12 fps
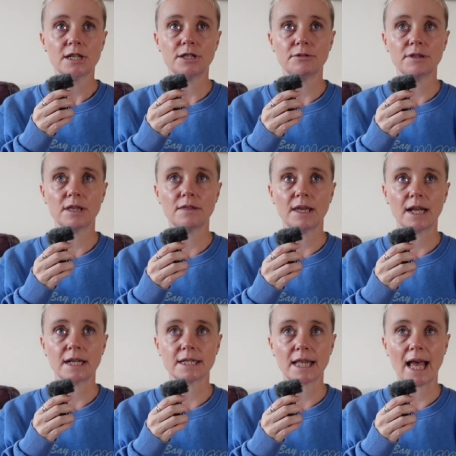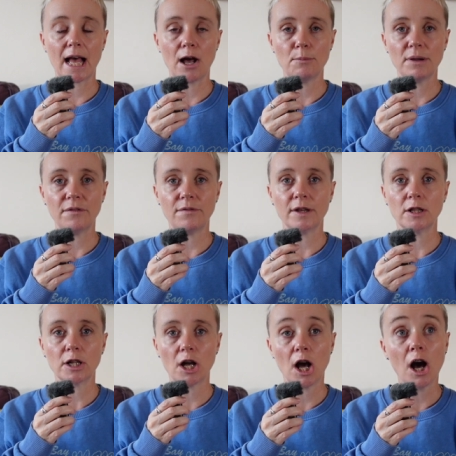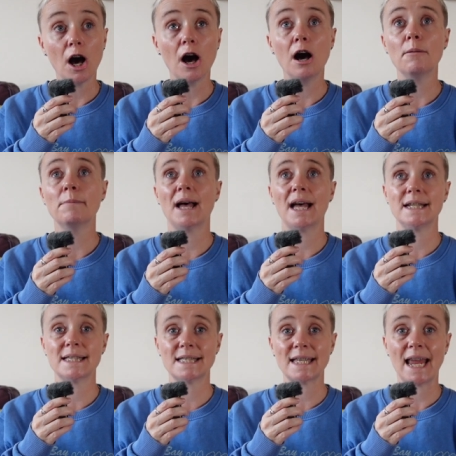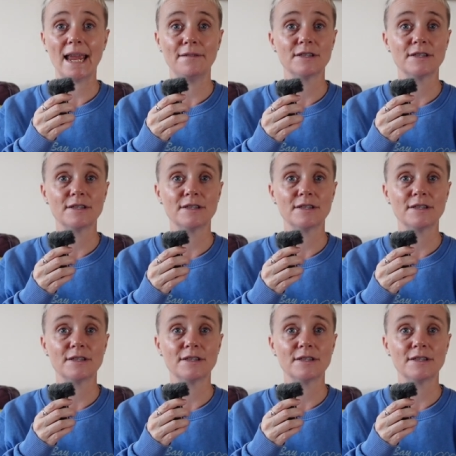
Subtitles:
doing the things that help me feel calm and safe.